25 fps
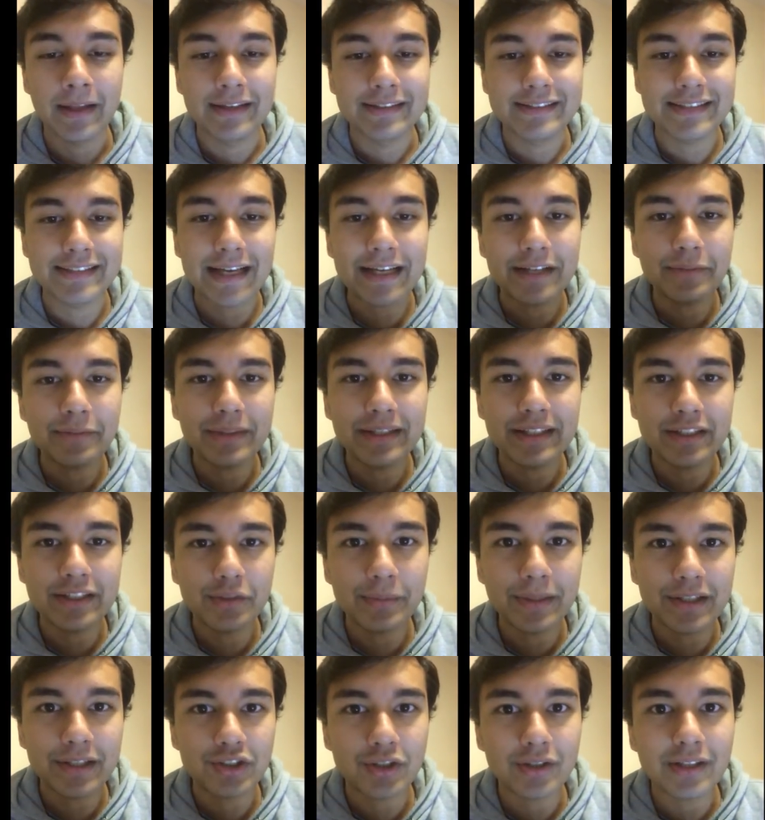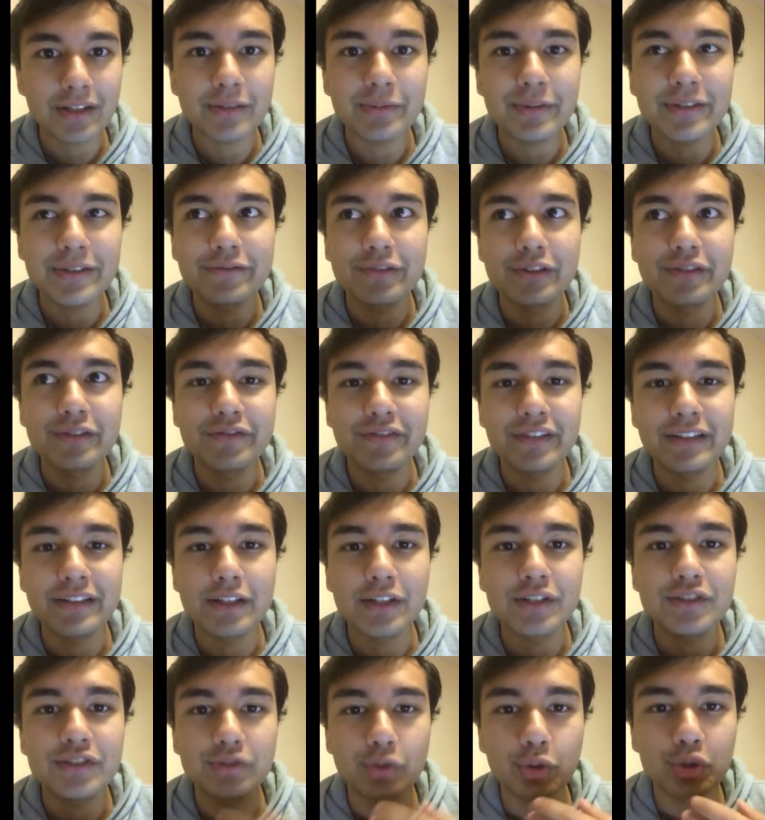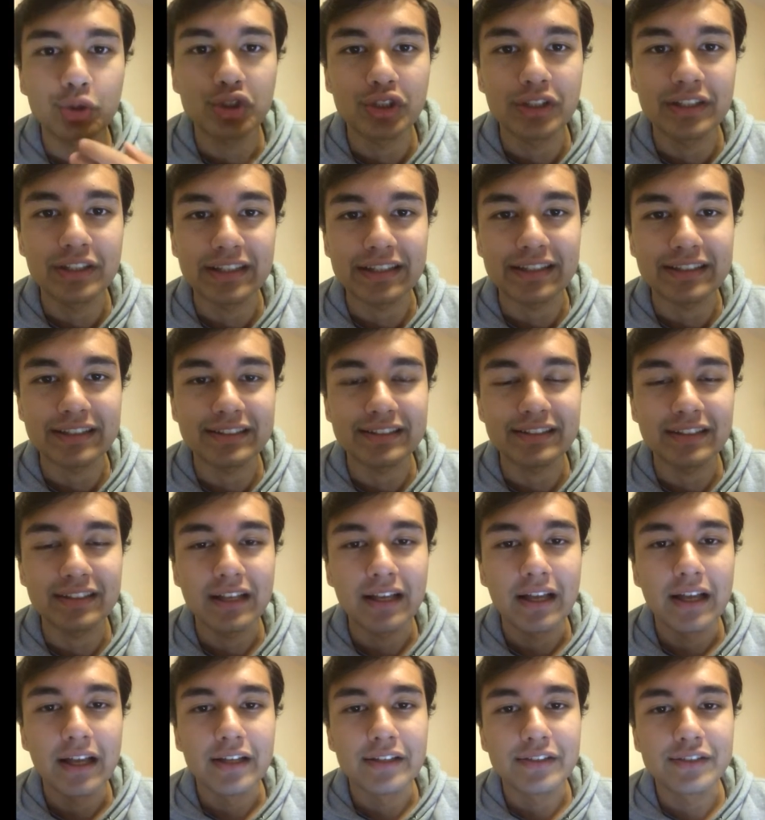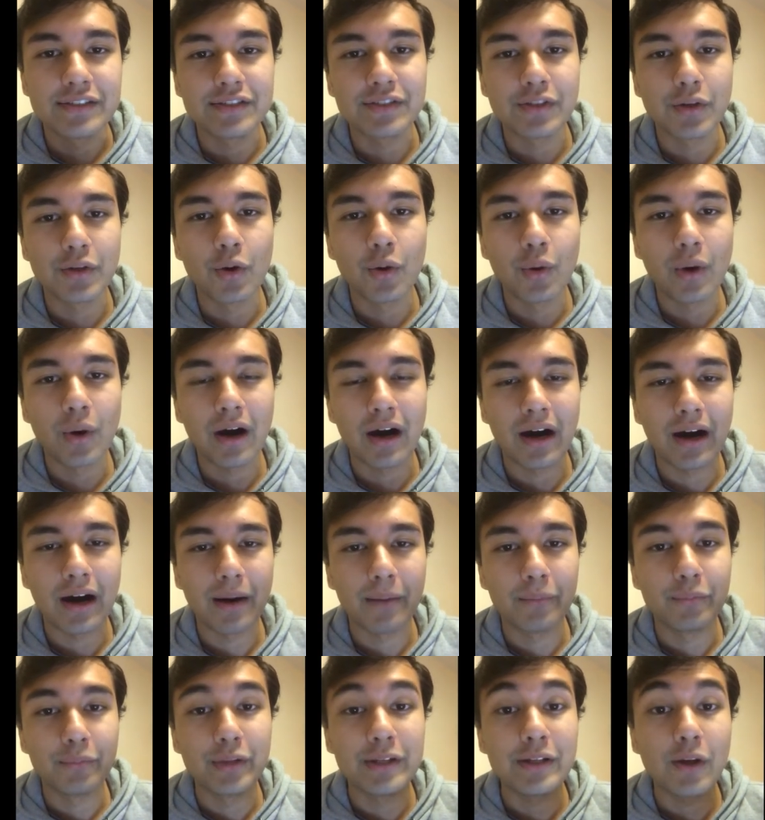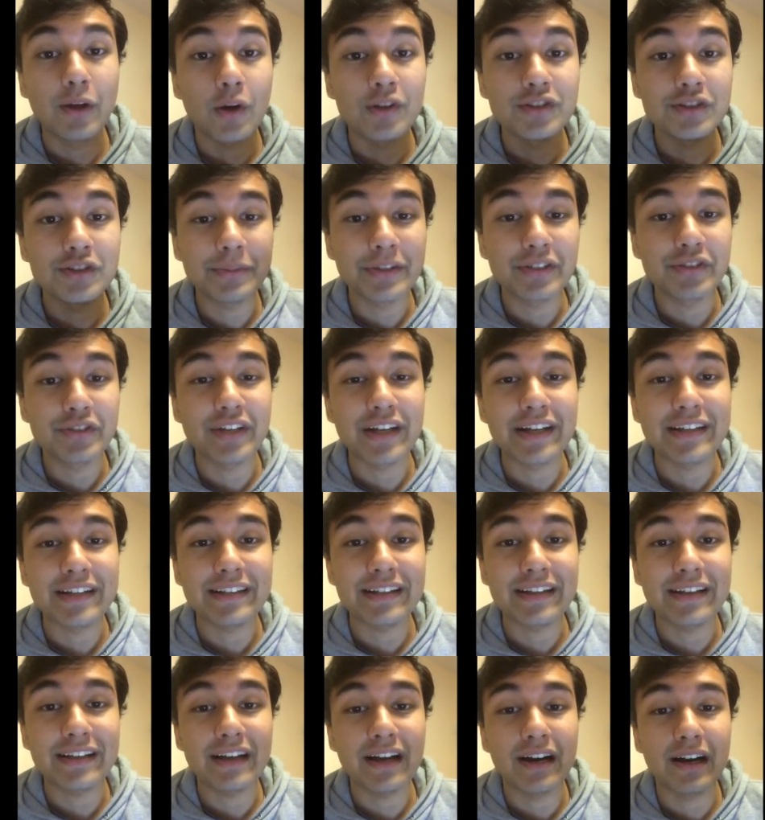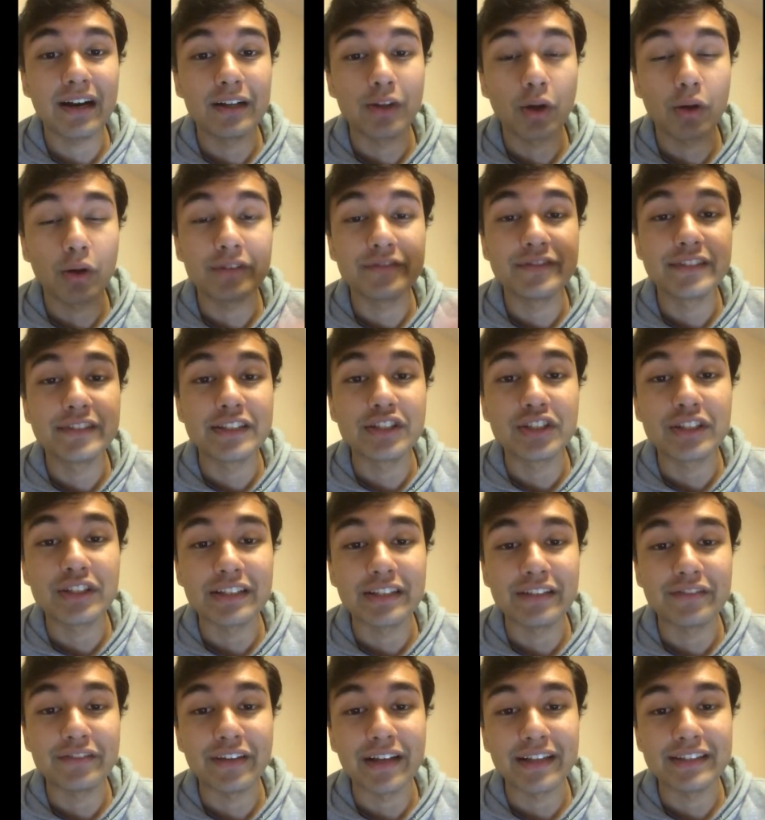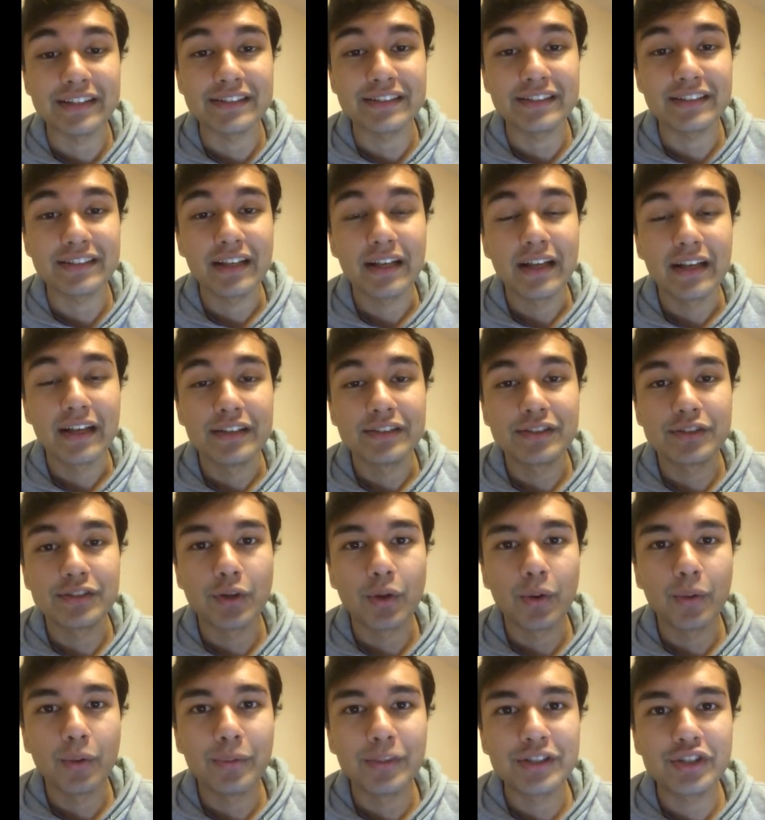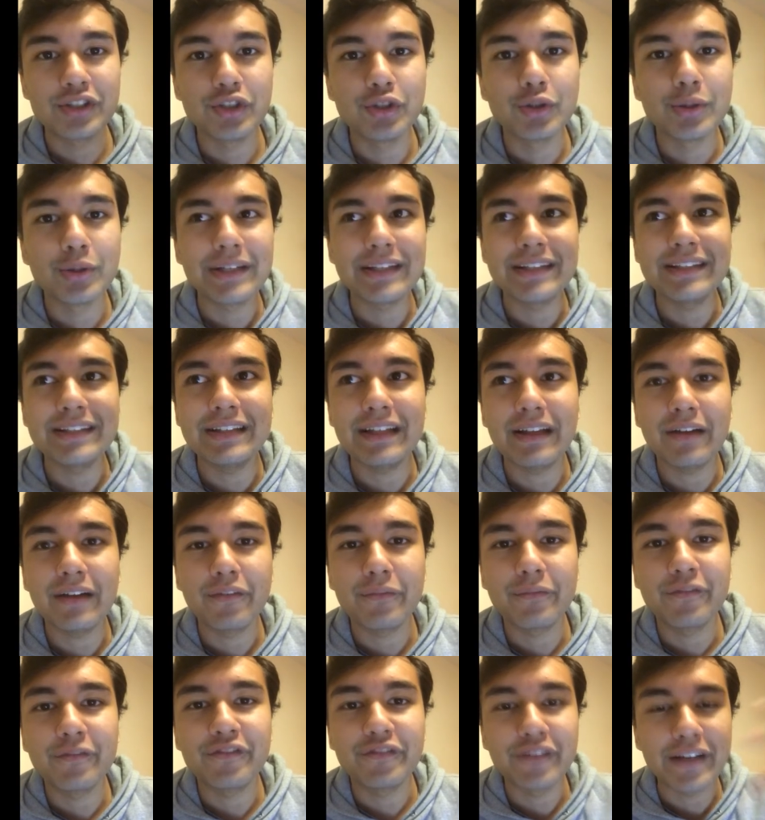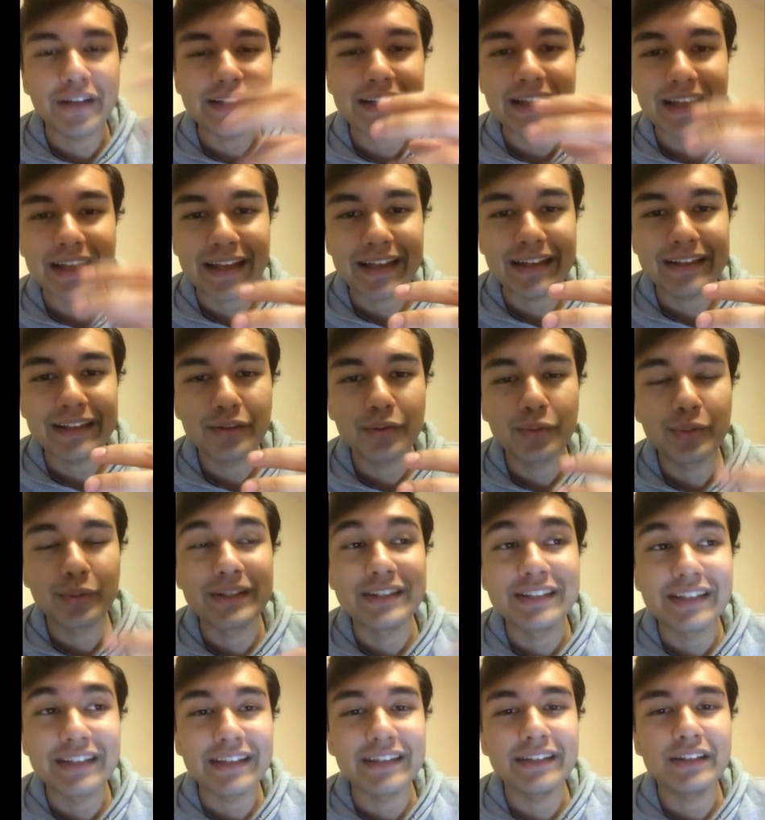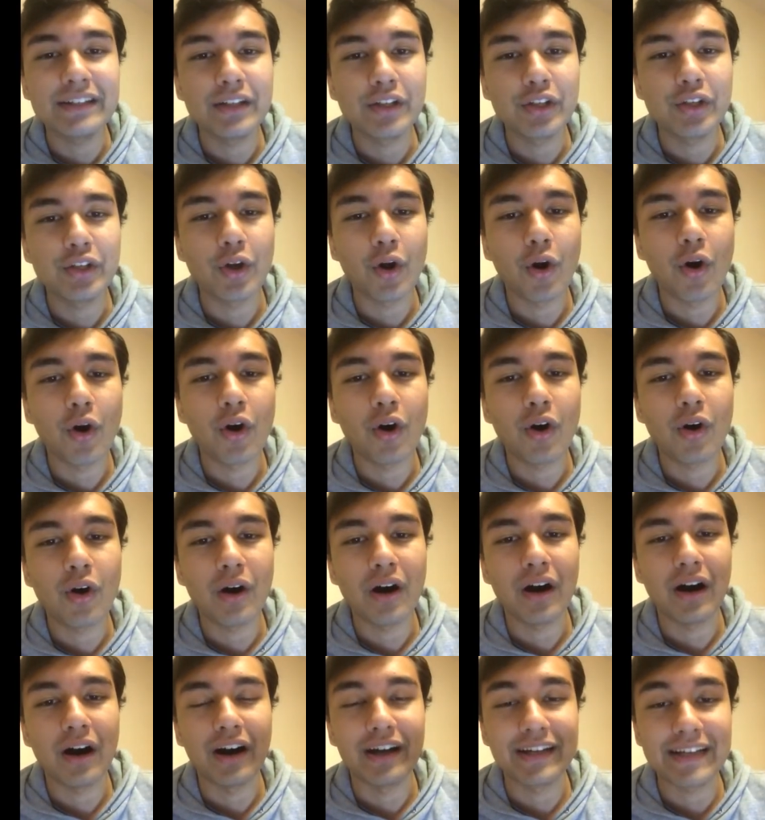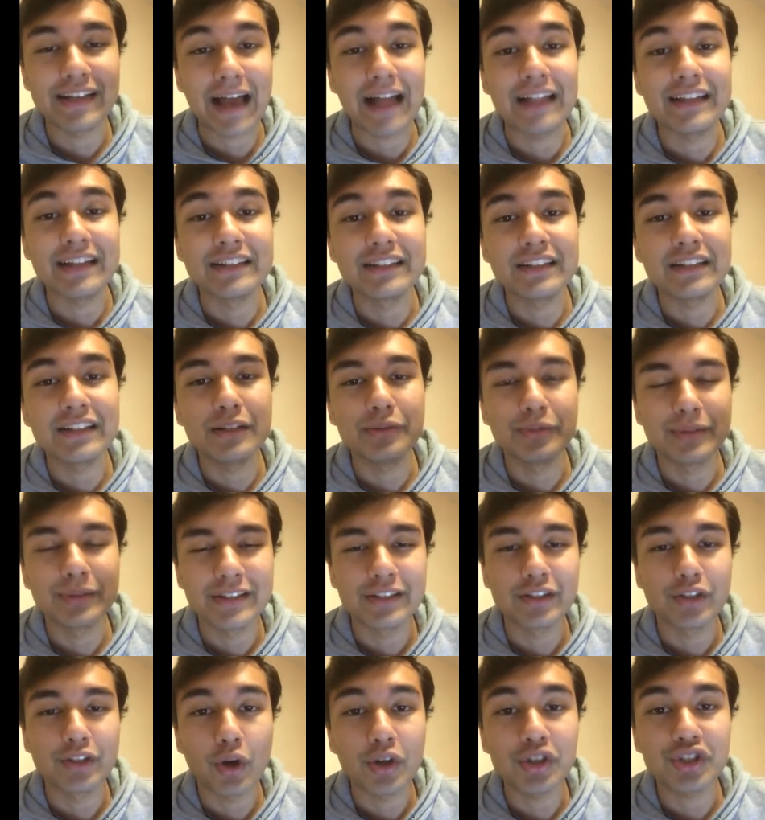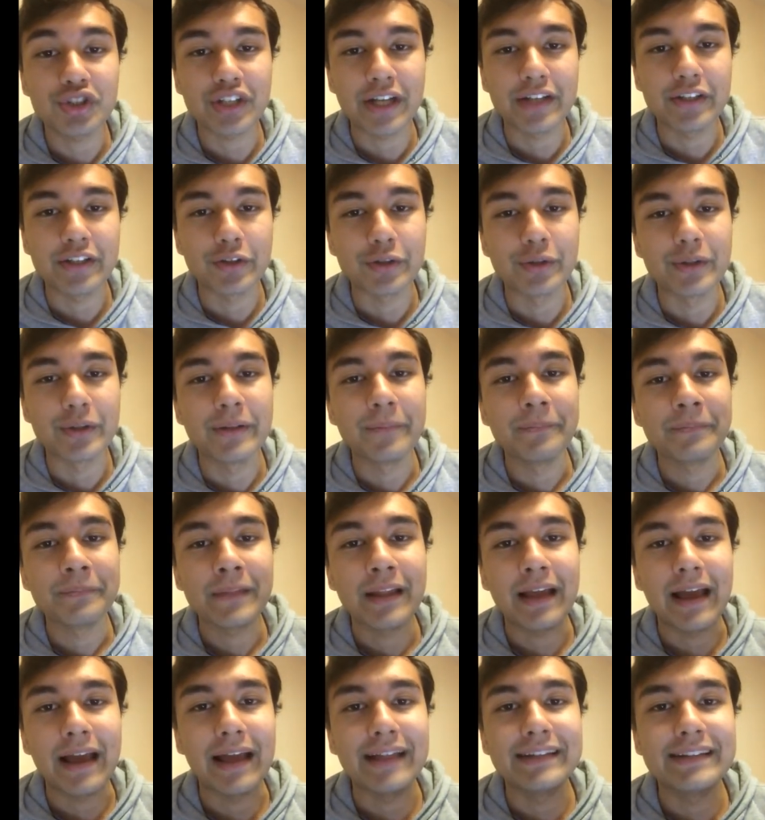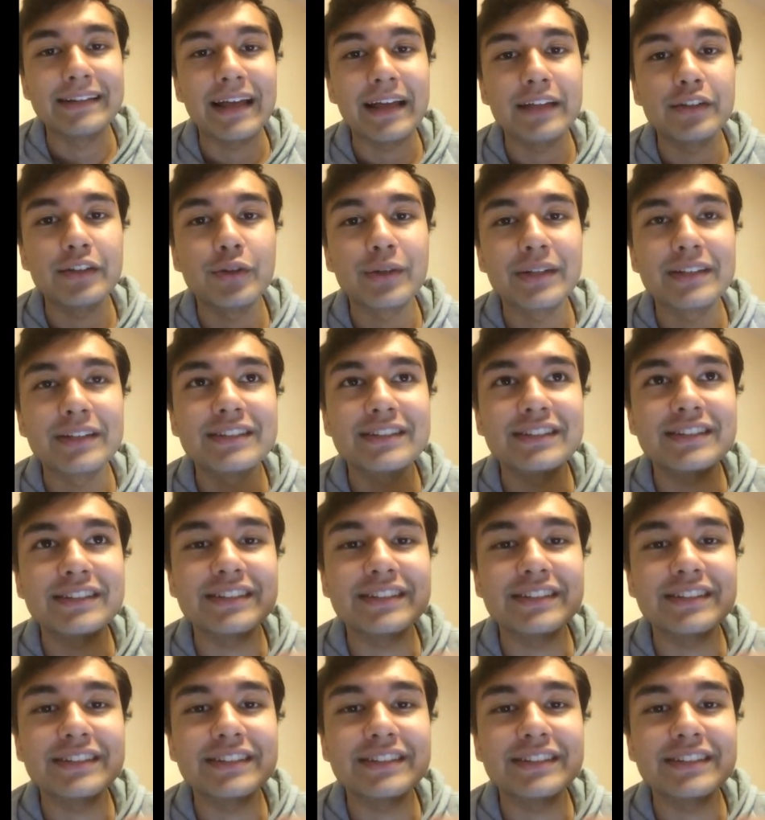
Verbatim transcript: Second, we need to make sure that we fulfill your social needs. So um, we'll also be creating a lot of digital events, so which you can fit in within your uh, calendar and within your schedule and then you can